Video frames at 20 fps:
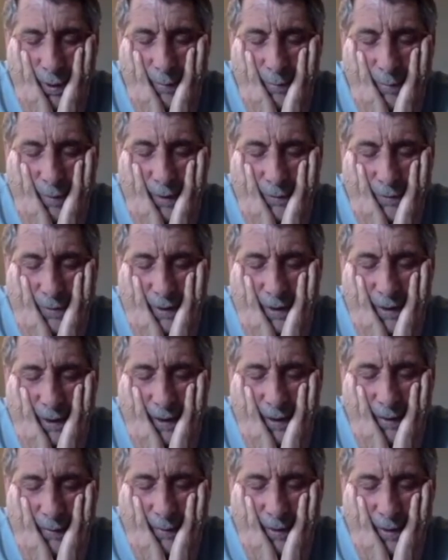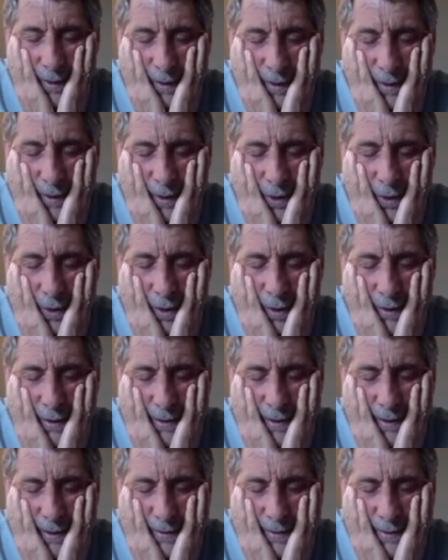But I was thinking, in the
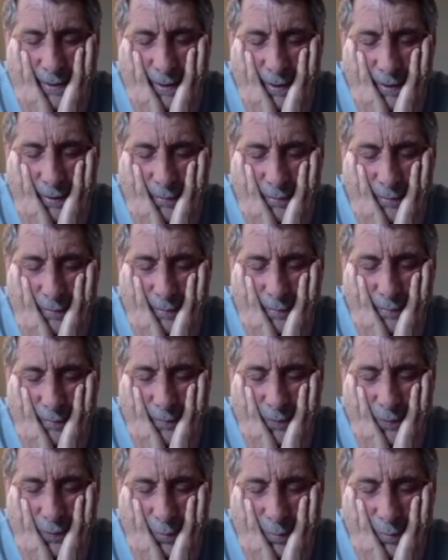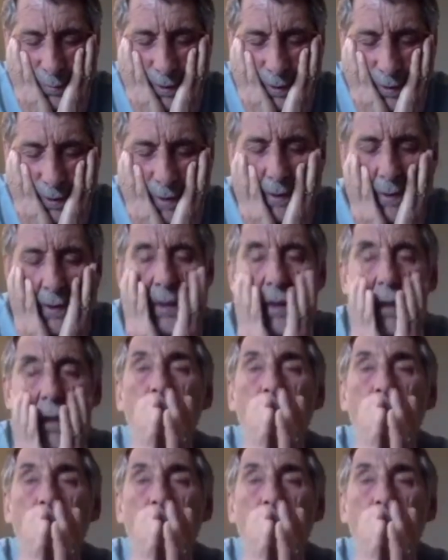context of humility,